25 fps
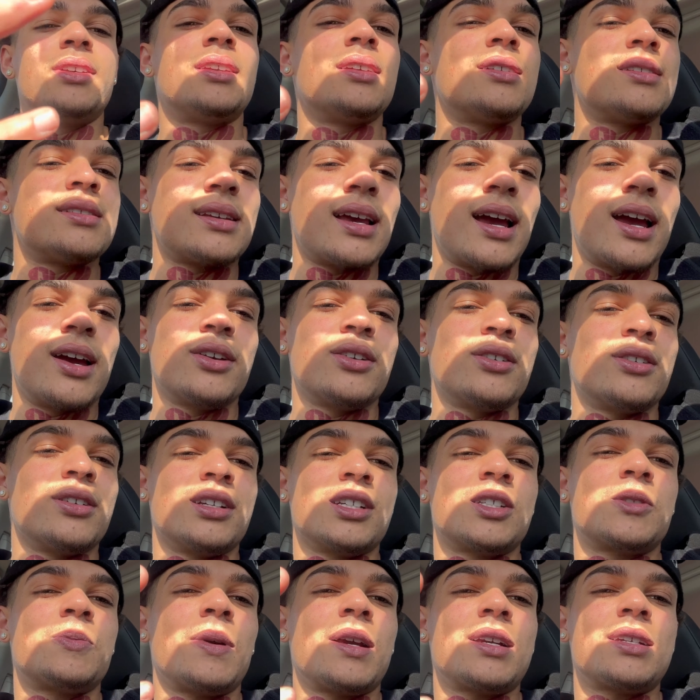designer,
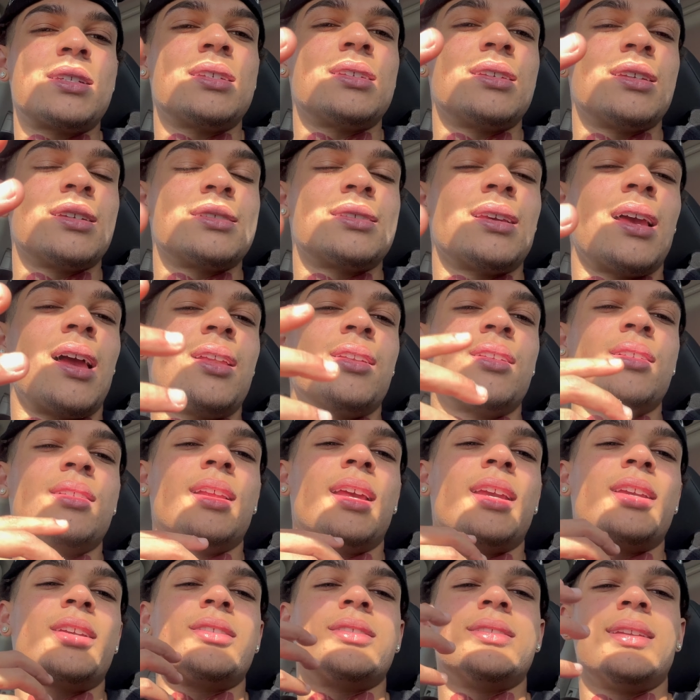especially designer,
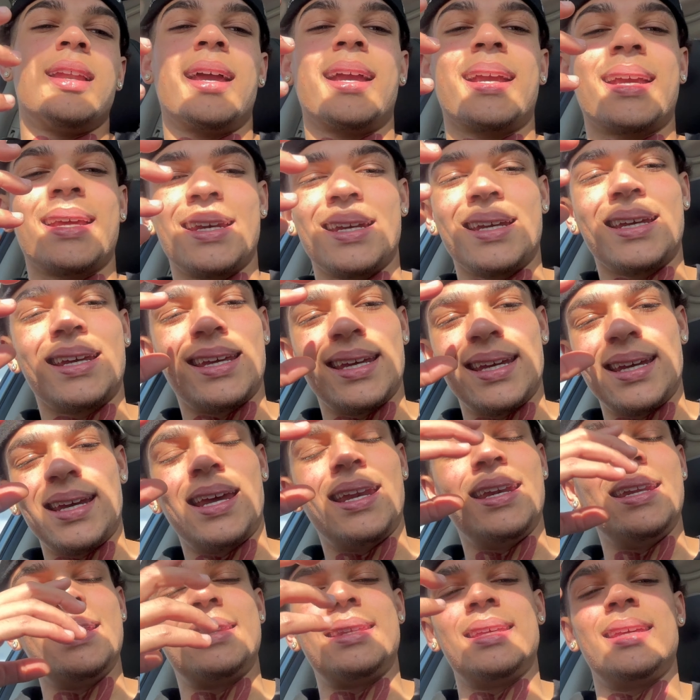like you're not gonna get
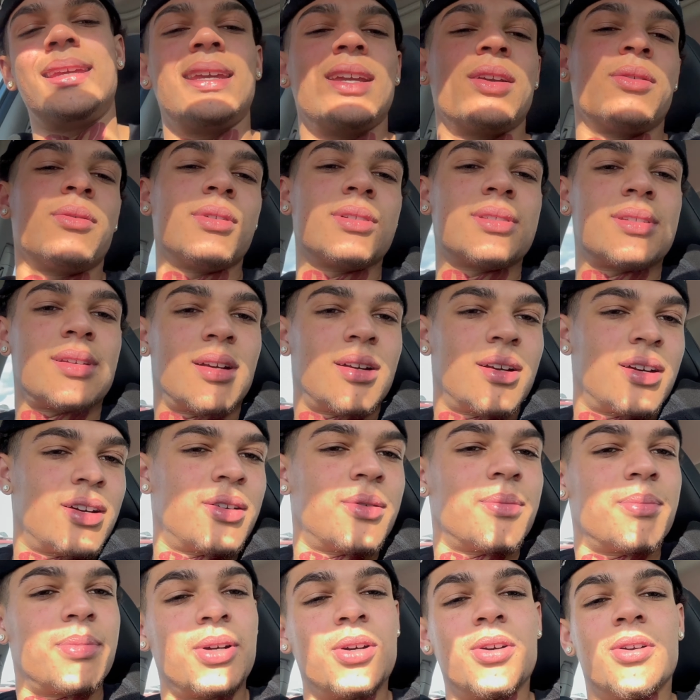anything in
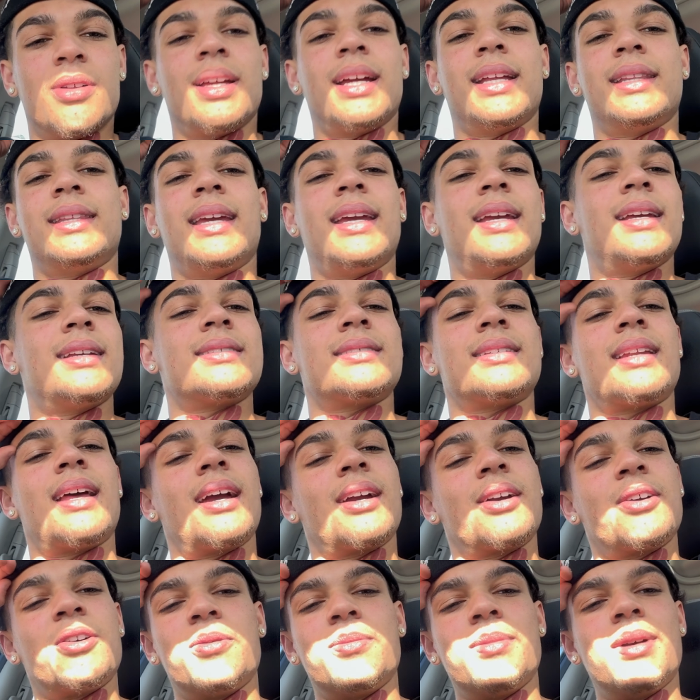return, bro. Like they is
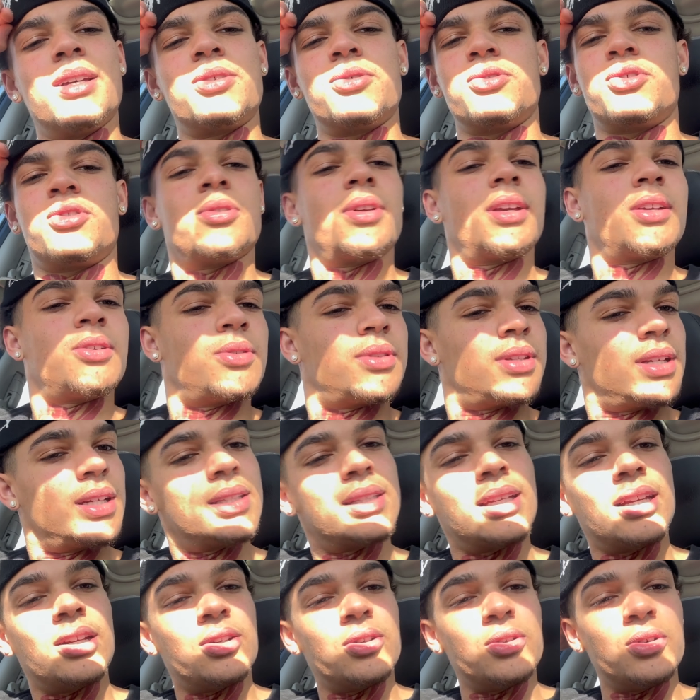not gonna mess with you like you think
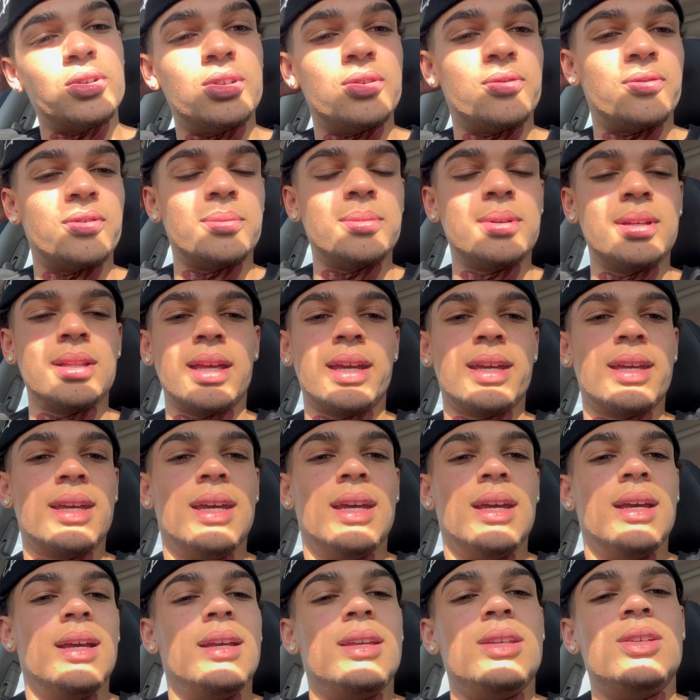they do. You feel me? Like
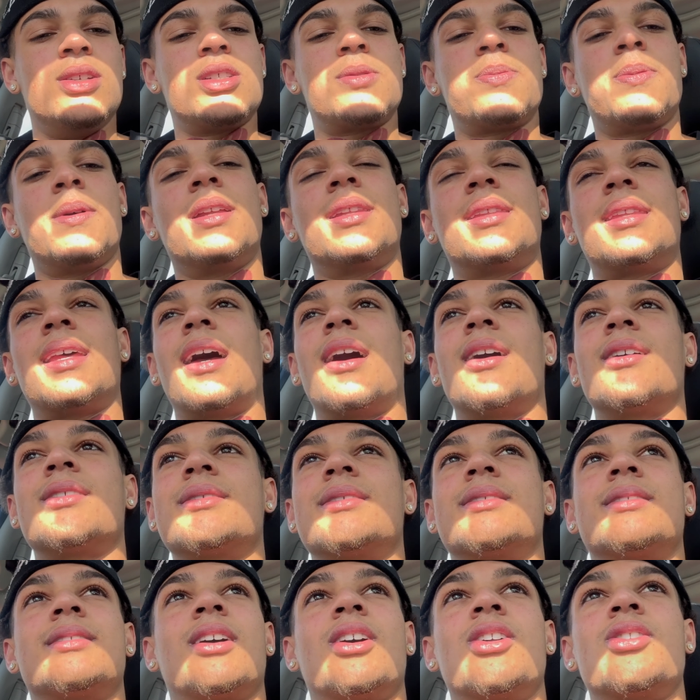you spend
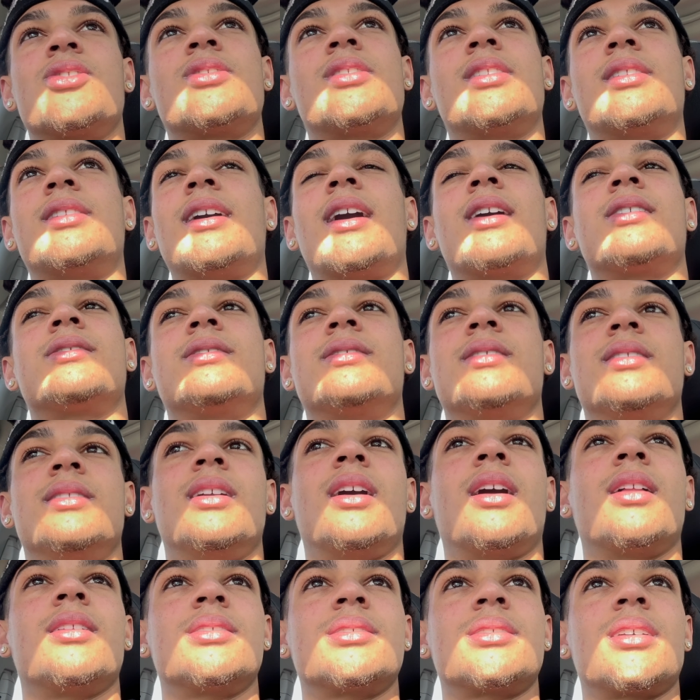thousands, hundreds of thousands of
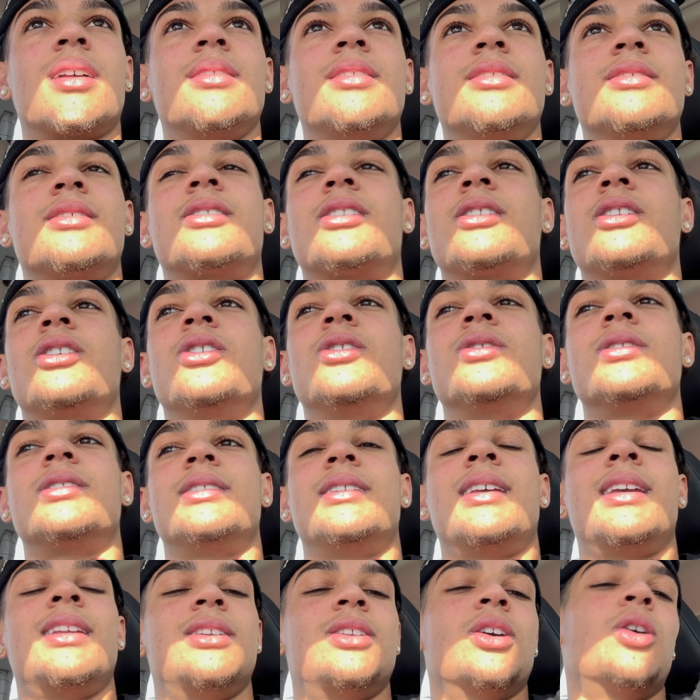dollars on these clothes and
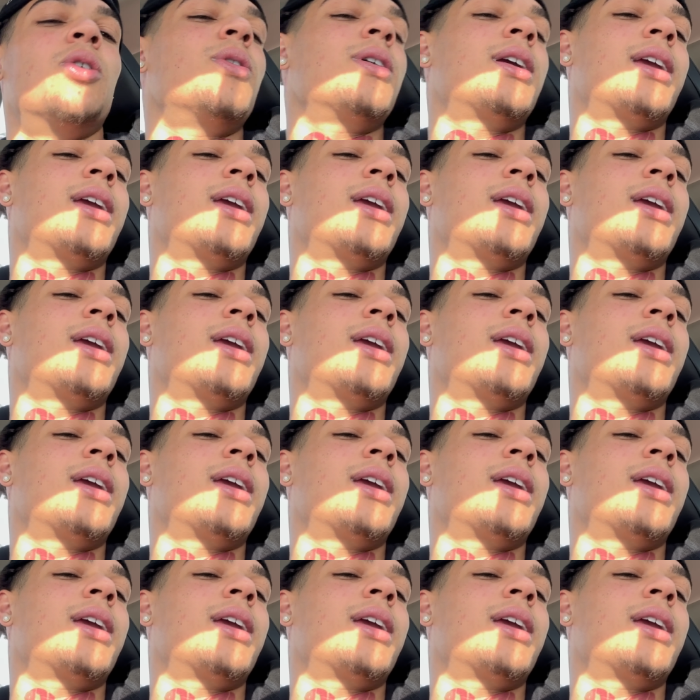they don't